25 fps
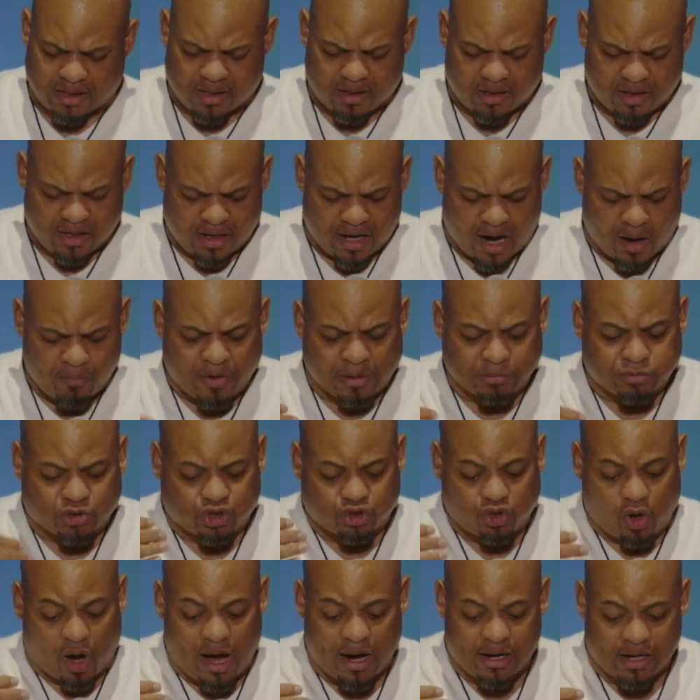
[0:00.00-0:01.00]
And I'm, I'm
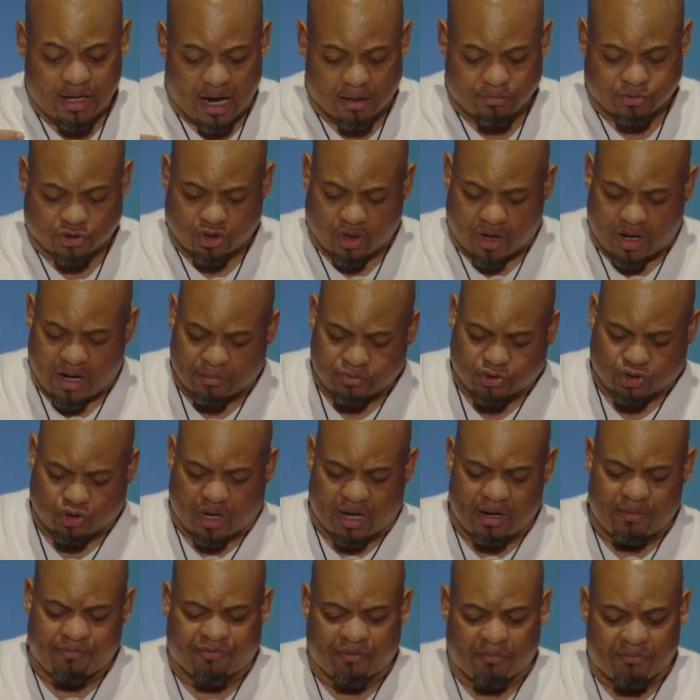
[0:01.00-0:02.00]
starting, I'm starting, I'm
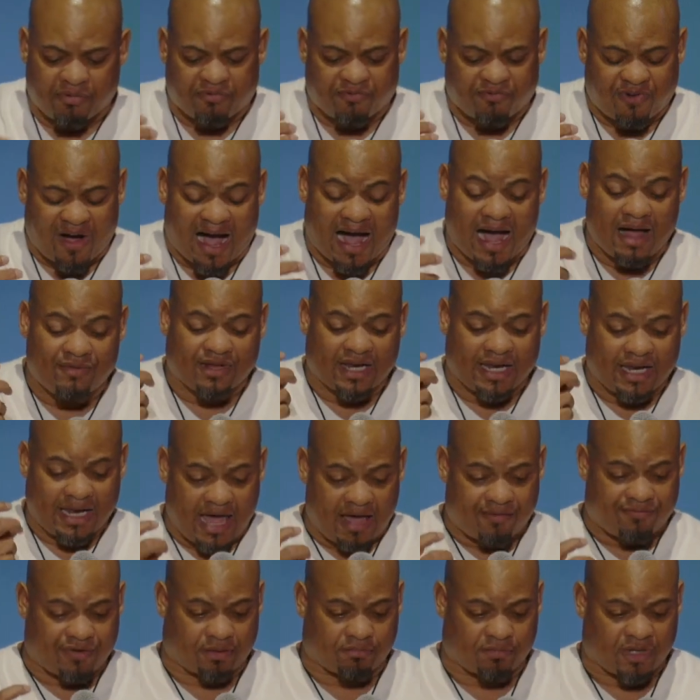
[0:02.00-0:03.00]
starting from
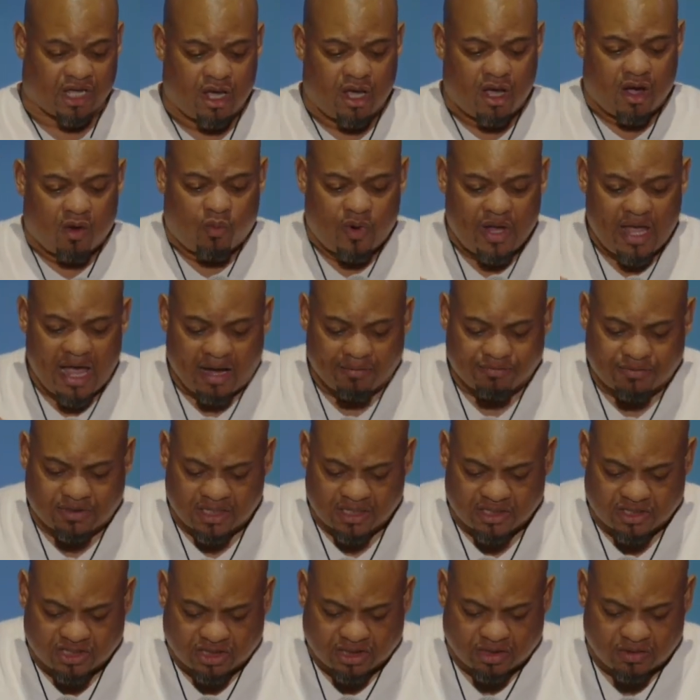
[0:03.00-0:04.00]
511. We have to,
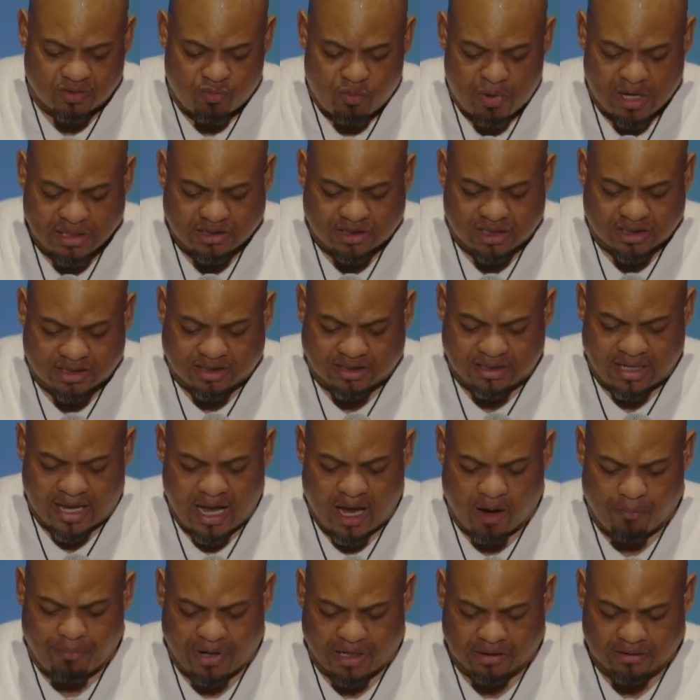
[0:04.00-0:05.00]
much to say
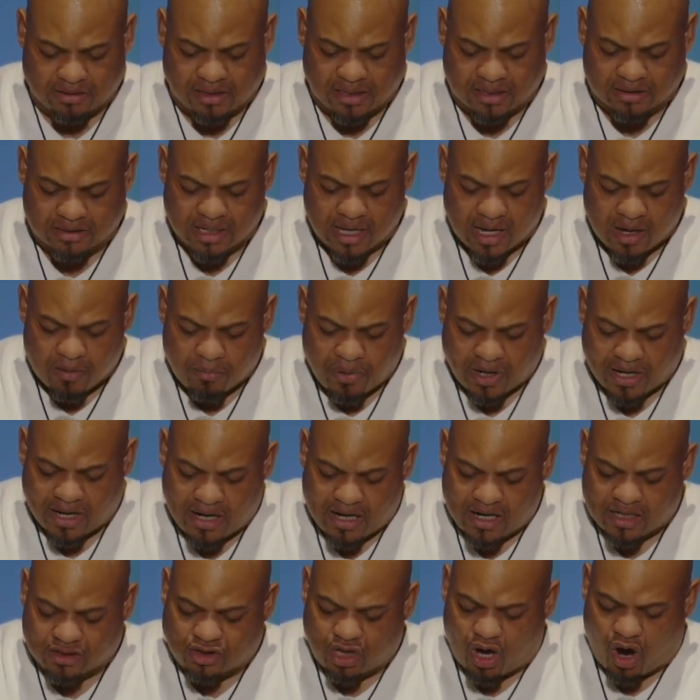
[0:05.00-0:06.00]
about this, but it
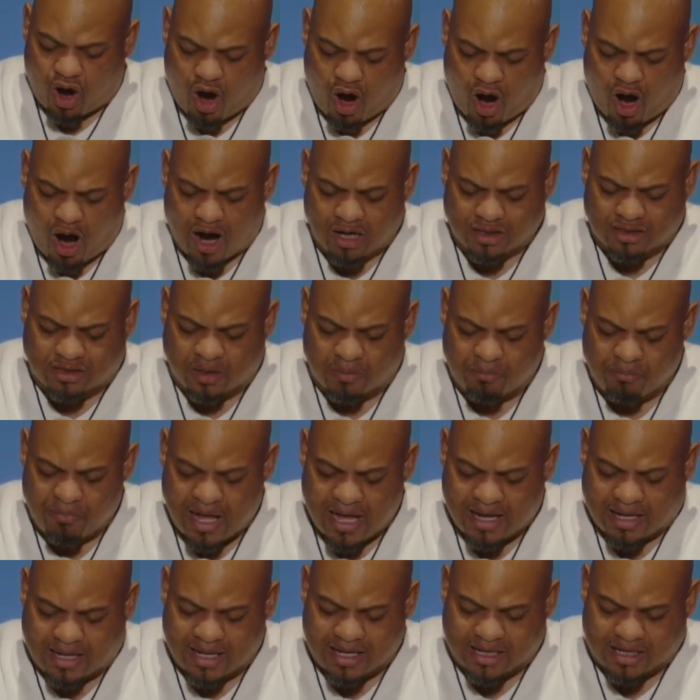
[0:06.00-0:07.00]
is hard to
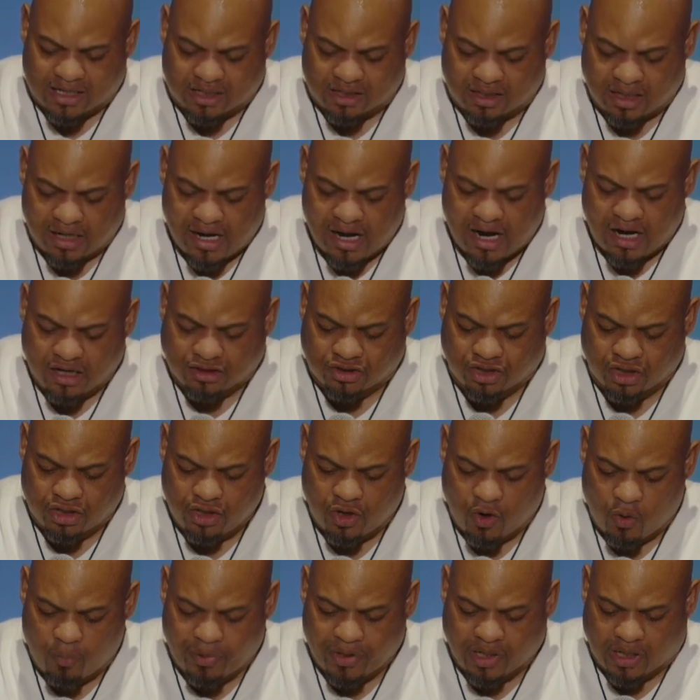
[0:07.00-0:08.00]
make it clear to
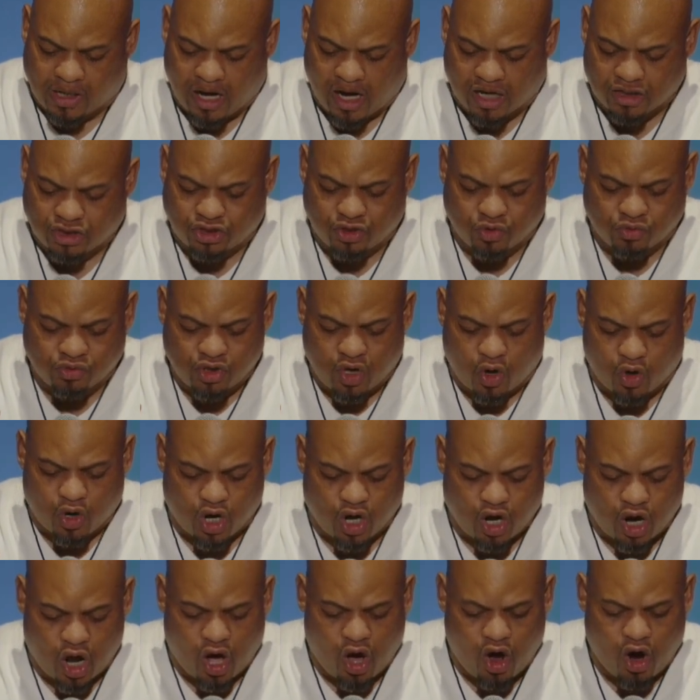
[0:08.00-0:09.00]
you because you no
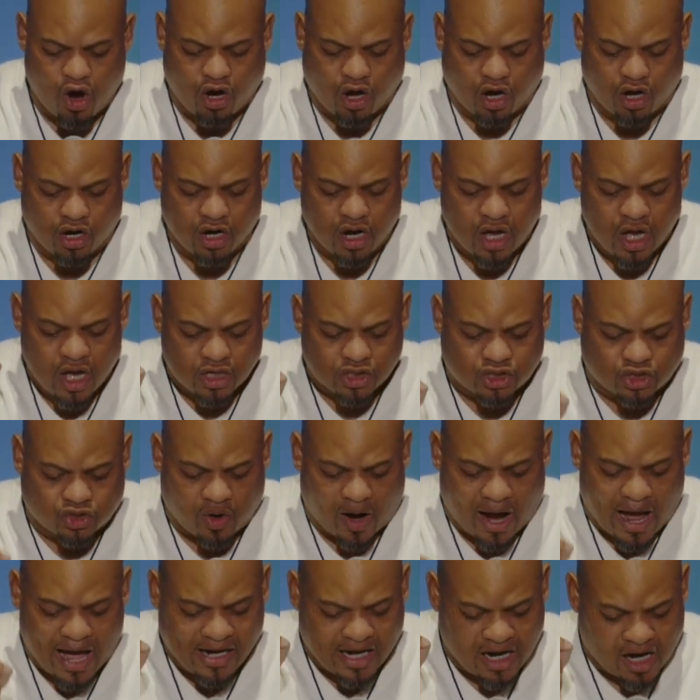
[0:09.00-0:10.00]
longer
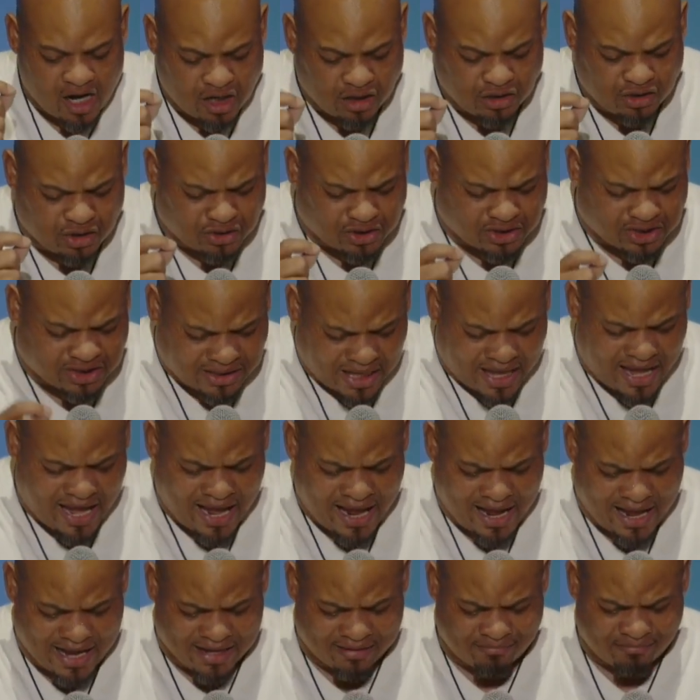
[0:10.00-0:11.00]
try to
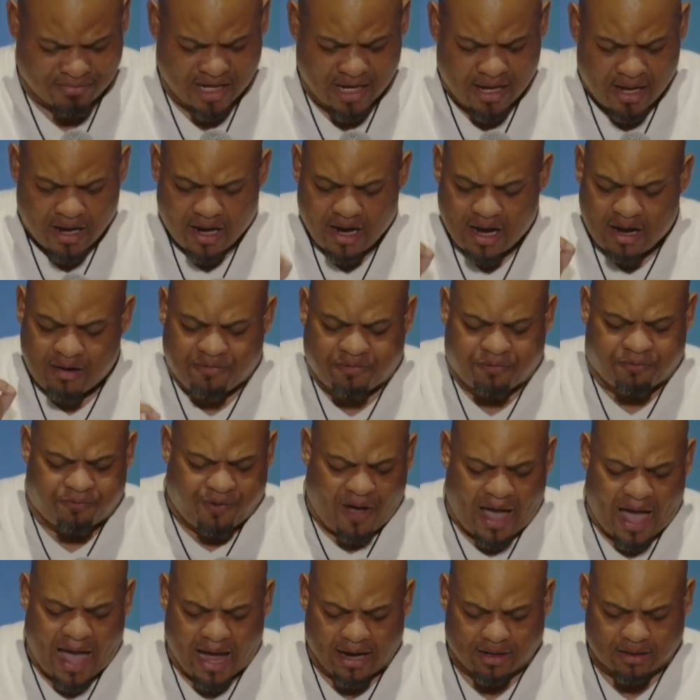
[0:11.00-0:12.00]
understand. In
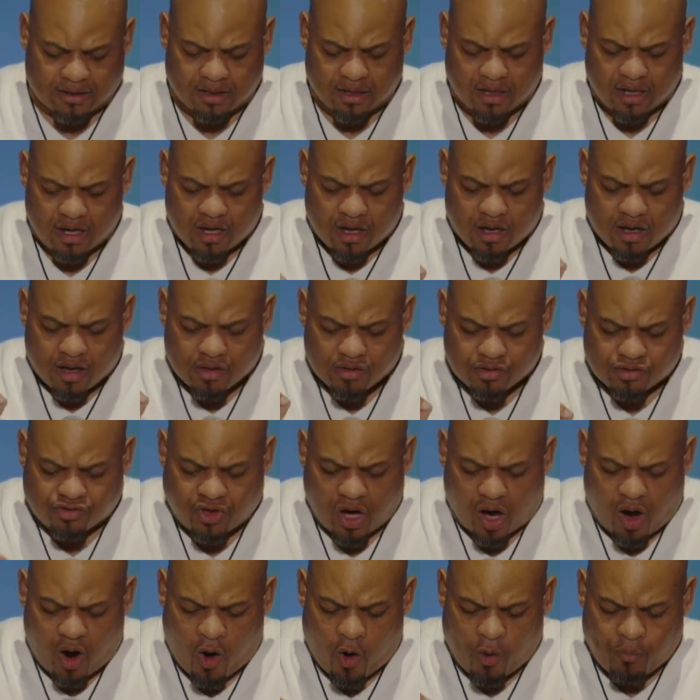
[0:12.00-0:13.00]
fact,
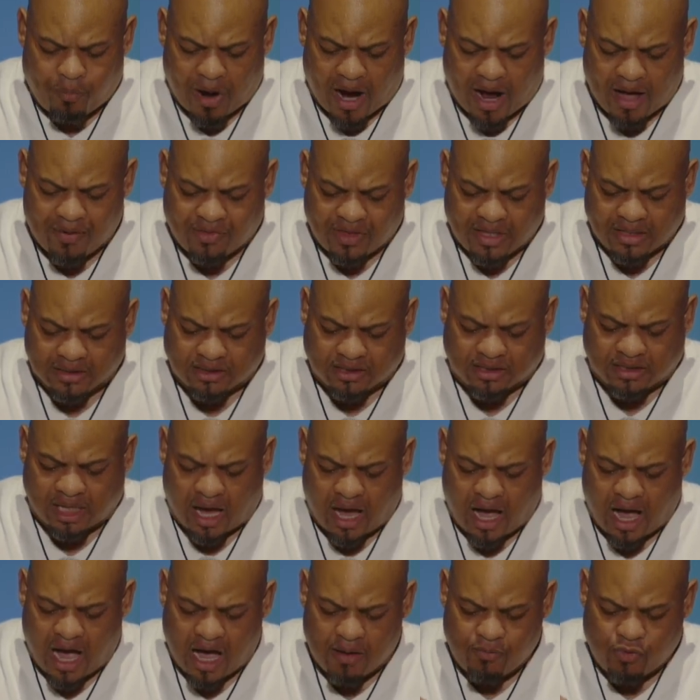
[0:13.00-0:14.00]
though by this
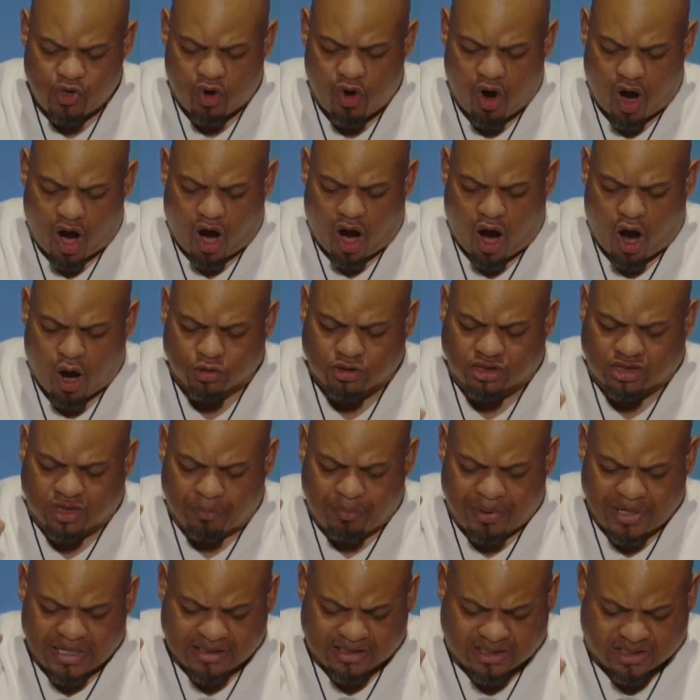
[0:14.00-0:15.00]
time you ought to
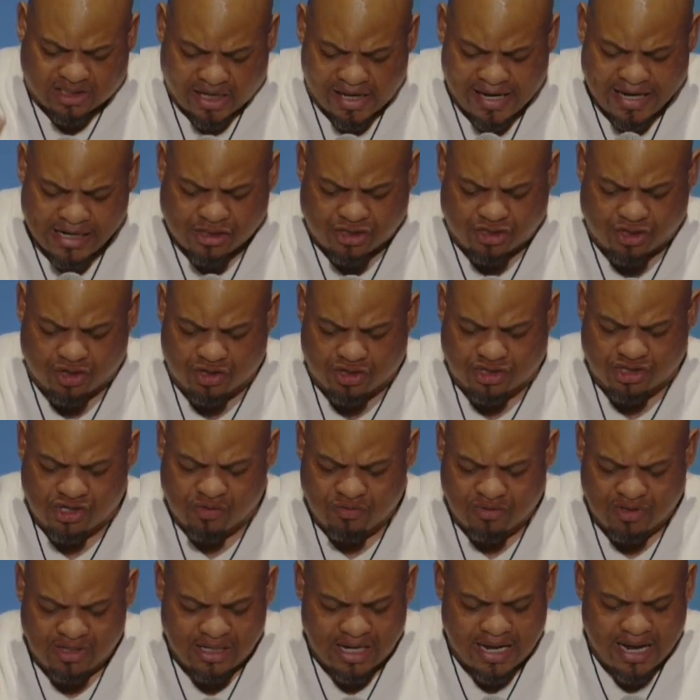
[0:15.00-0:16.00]
be teachers, you
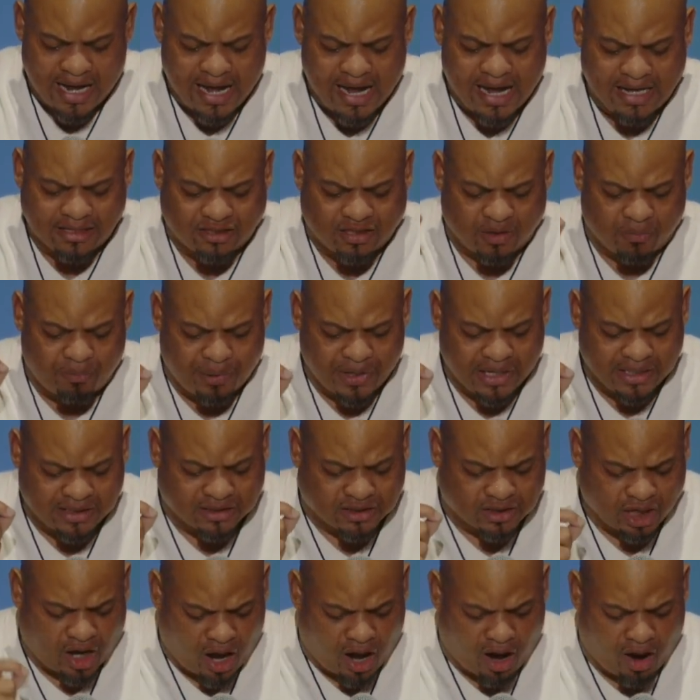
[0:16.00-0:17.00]
need to be
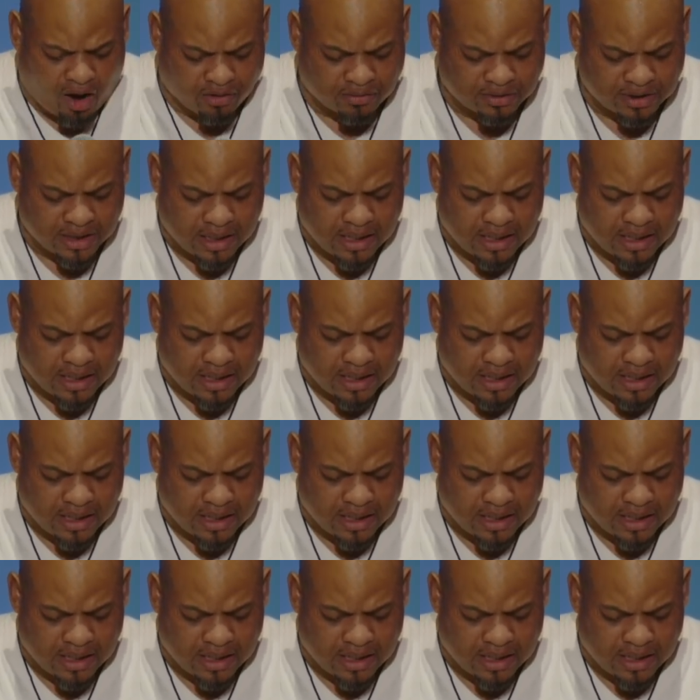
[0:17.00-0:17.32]
taught.